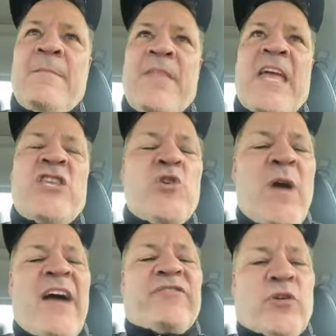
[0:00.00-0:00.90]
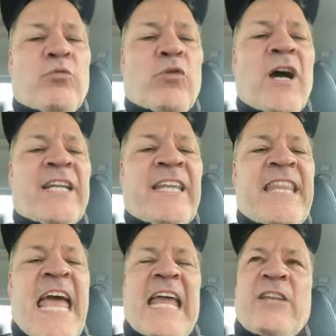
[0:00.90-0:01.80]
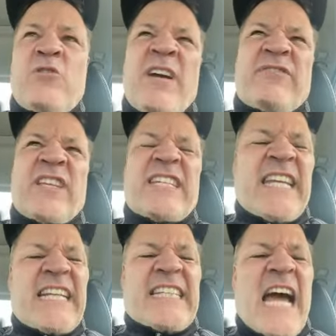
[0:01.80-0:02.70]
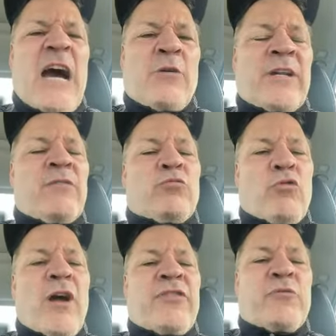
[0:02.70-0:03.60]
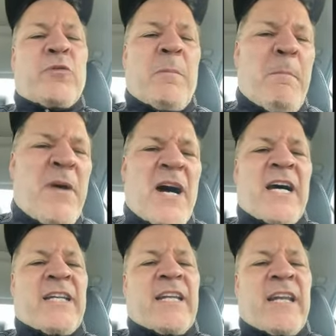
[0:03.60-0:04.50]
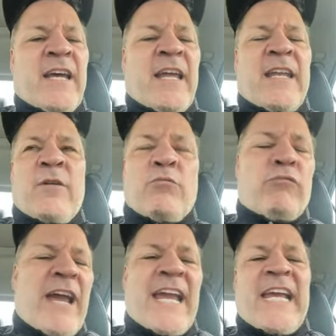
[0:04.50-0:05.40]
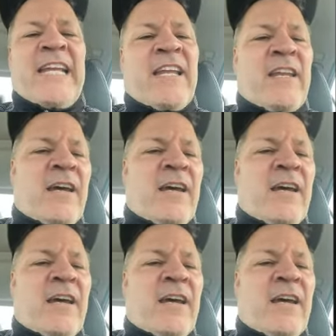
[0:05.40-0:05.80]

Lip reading: And you have to run in that, and you have to dig down and run through the mud and the rain and